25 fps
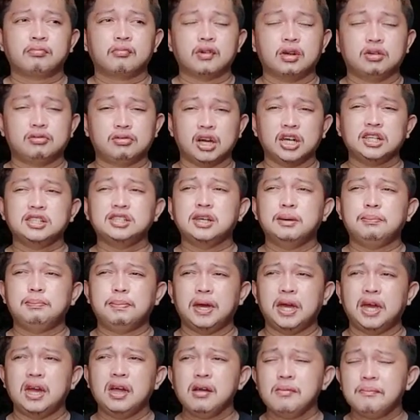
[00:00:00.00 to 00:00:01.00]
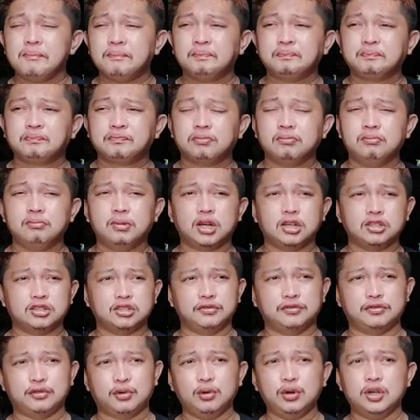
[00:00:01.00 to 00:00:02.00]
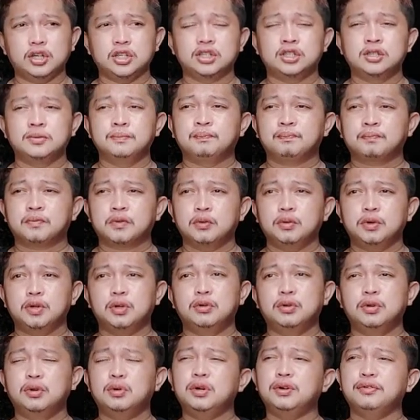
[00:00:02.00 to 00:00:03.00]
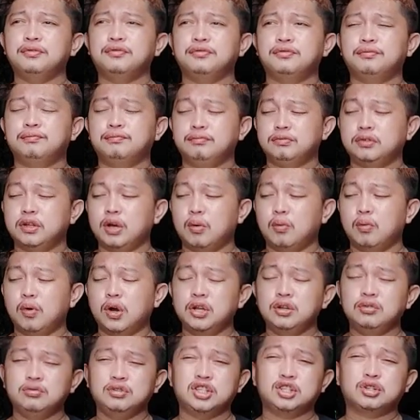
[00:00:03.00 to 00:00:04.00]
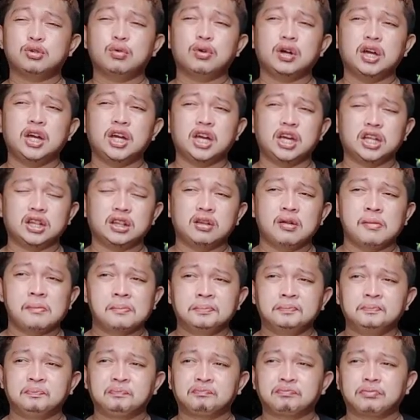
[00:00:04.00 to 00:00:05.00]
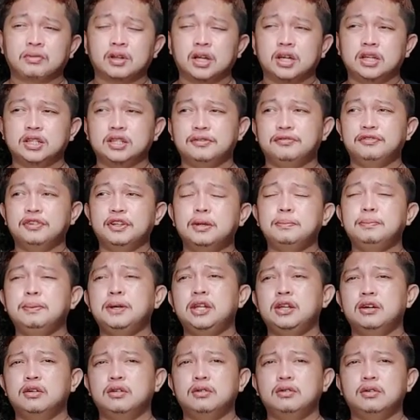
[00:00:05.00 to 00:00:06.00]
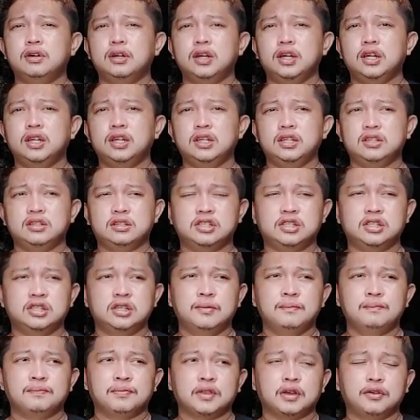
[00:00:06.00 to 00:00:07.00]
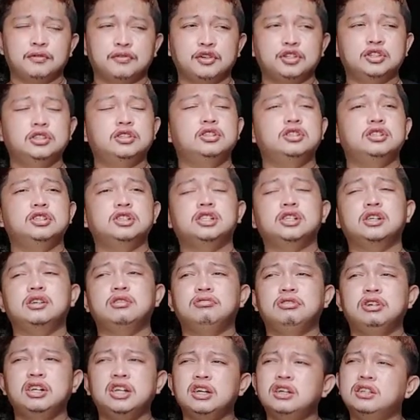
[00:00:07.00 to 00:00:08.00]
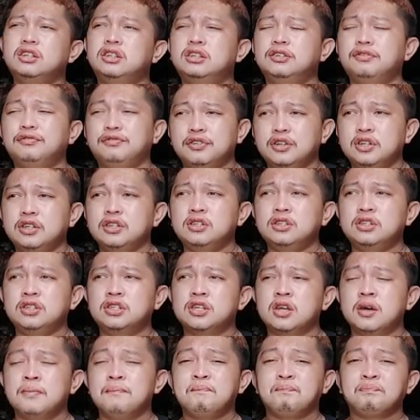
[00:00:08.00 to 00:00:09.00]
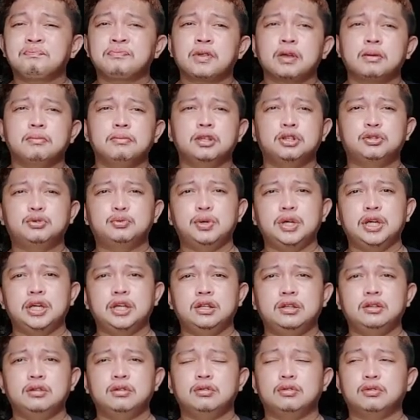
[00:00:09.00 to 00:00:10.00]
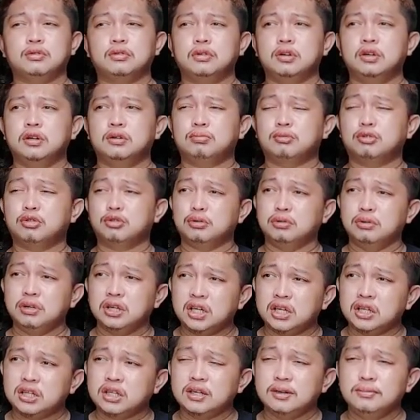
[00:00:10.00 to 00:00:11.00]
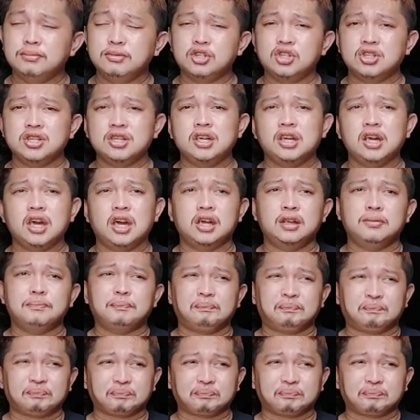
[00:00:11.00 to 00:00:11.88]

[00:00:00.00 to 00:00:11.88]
recipe, because of course we don't know if the one who is cooking it is a Filipino. And it's, for there's a real difference between Korean kimchi and